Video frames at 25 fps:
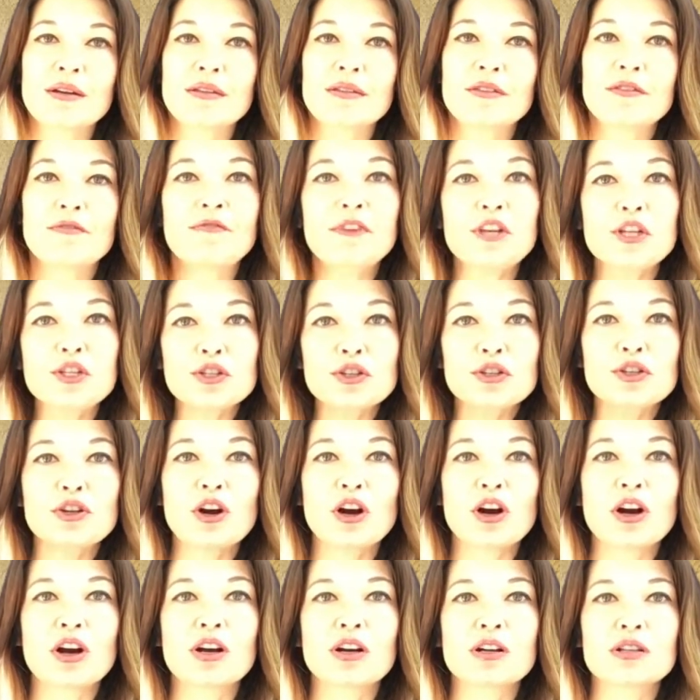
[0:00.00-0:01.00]
The featured
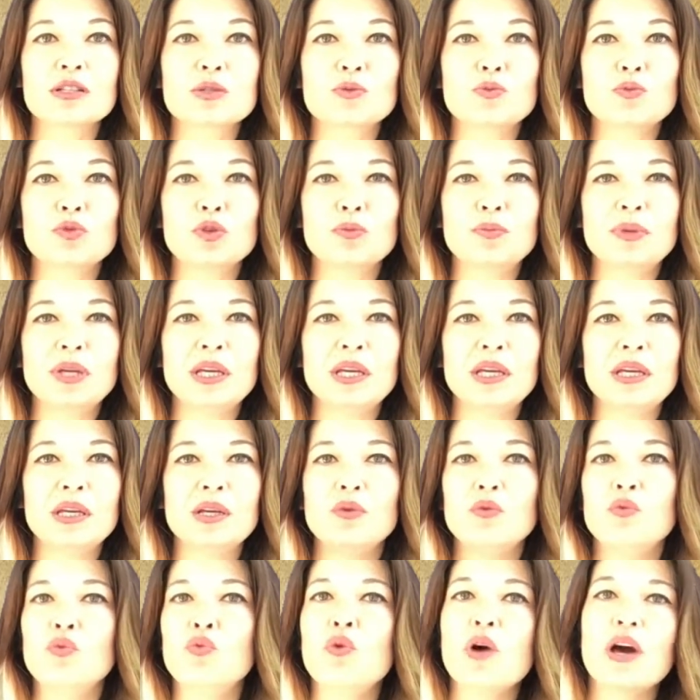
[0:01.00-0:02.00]
cards will
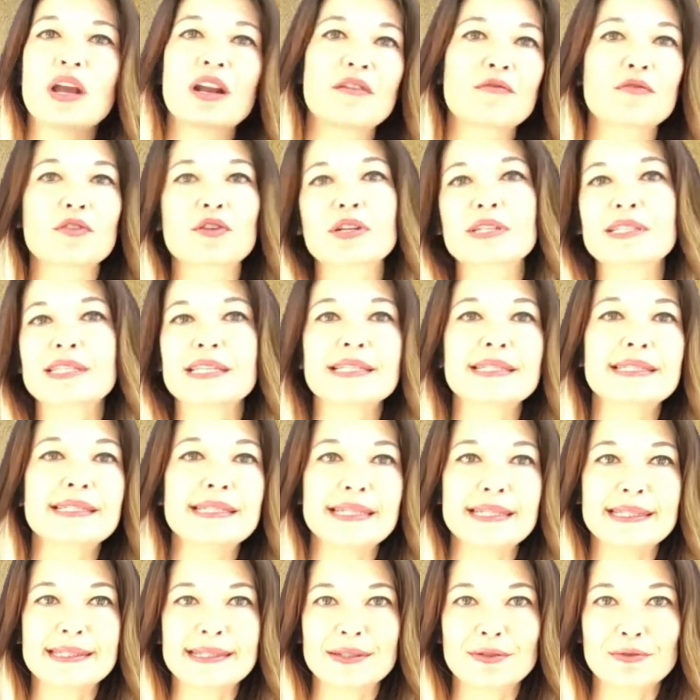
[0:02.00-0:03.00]
be whatever is in
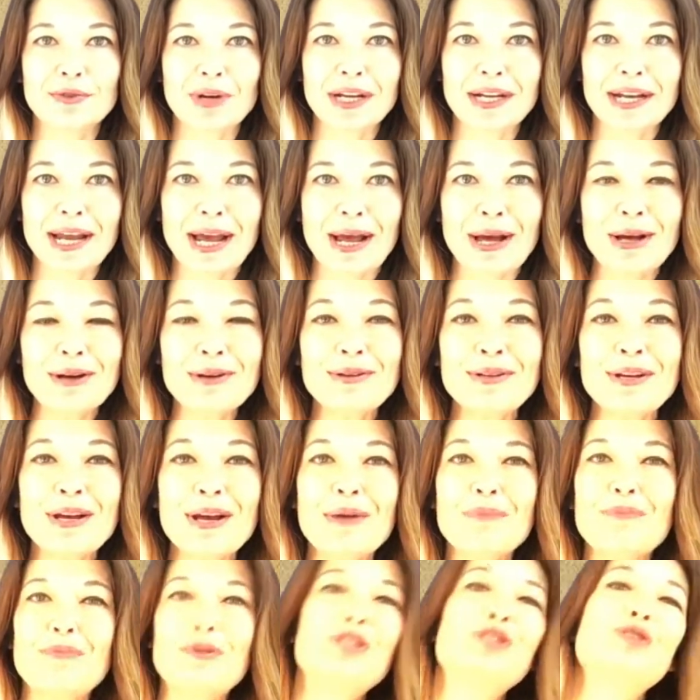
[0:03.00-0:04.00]
season right now,
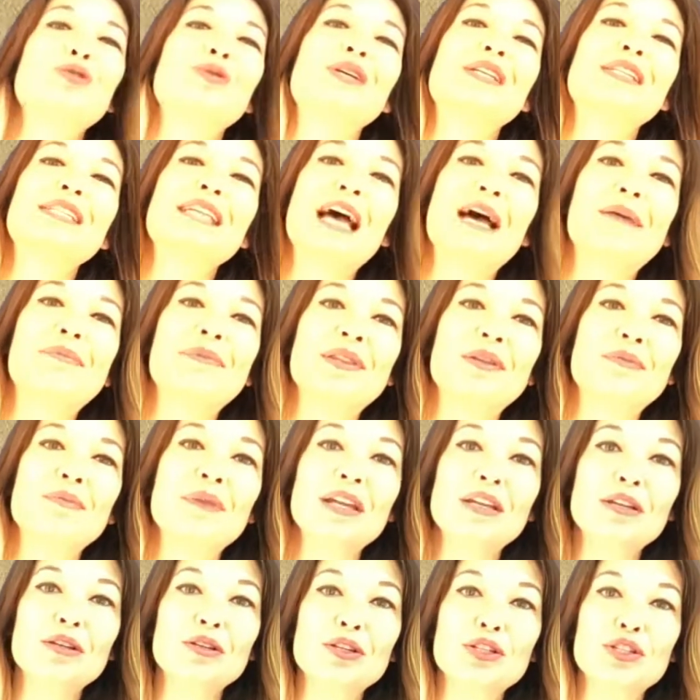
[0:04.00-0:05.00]
but you can tap on the
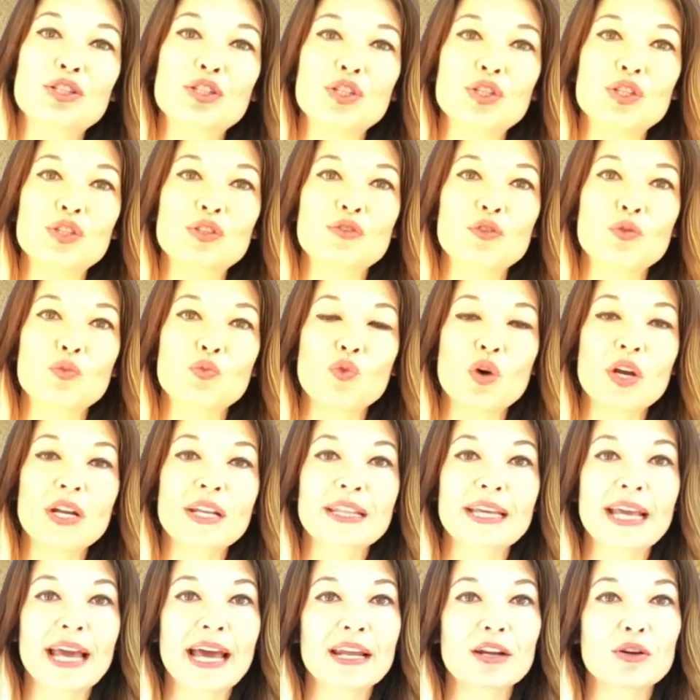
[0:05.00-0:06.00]
menu to choose from one
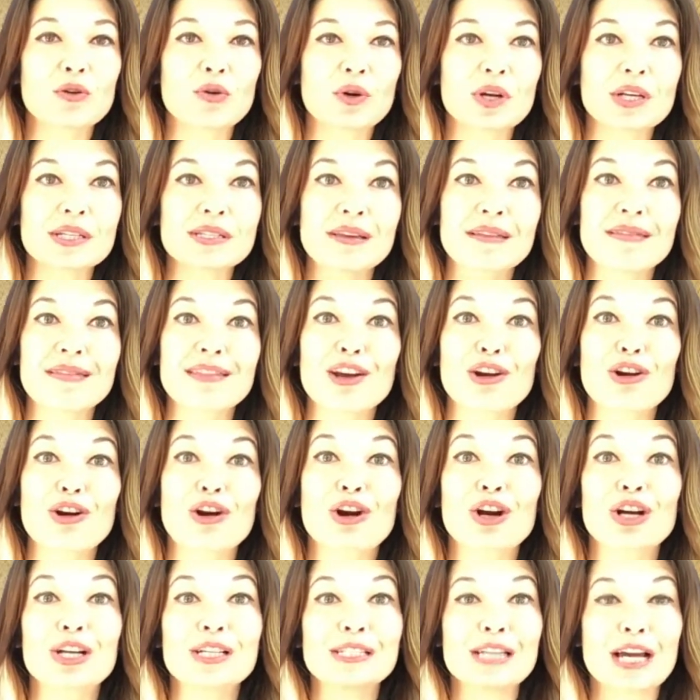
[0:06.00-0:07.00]
of the categories, and there
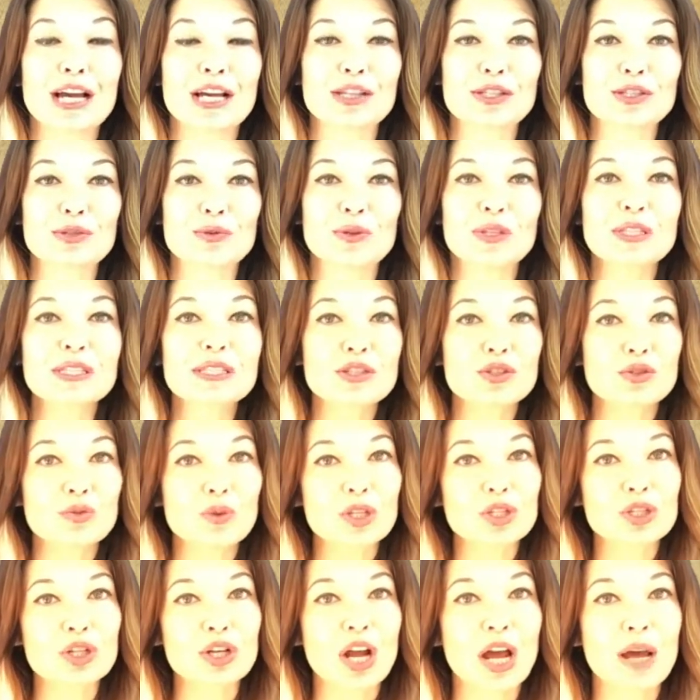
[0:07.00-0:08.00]
are a ton. So in this
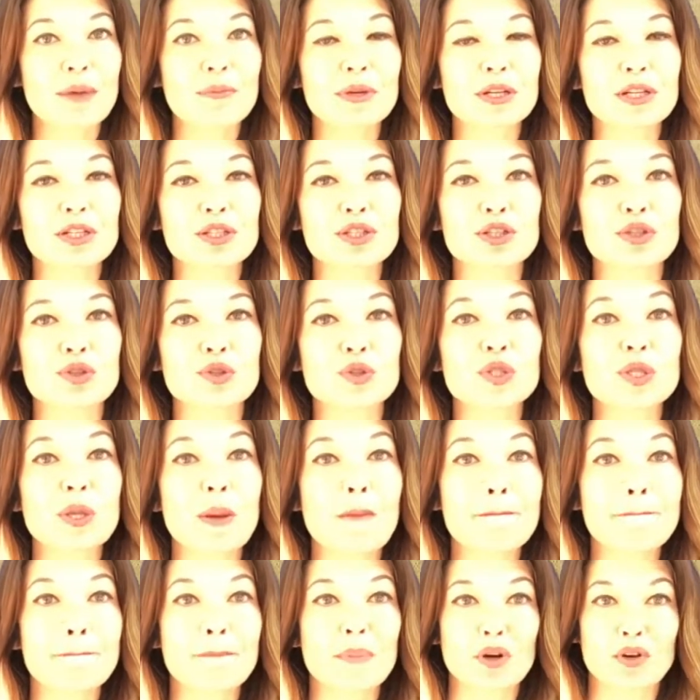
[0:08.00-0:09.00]
situation, I'm going to choose
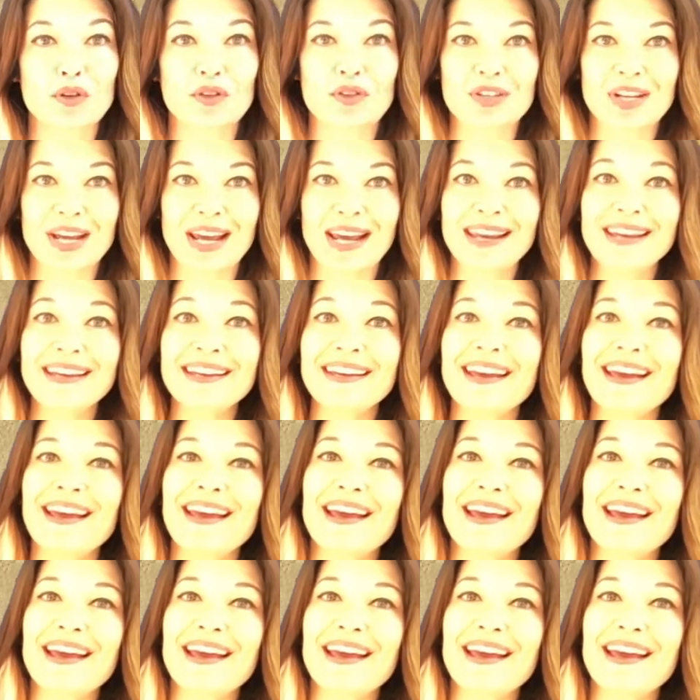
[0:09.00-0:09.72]
birthday.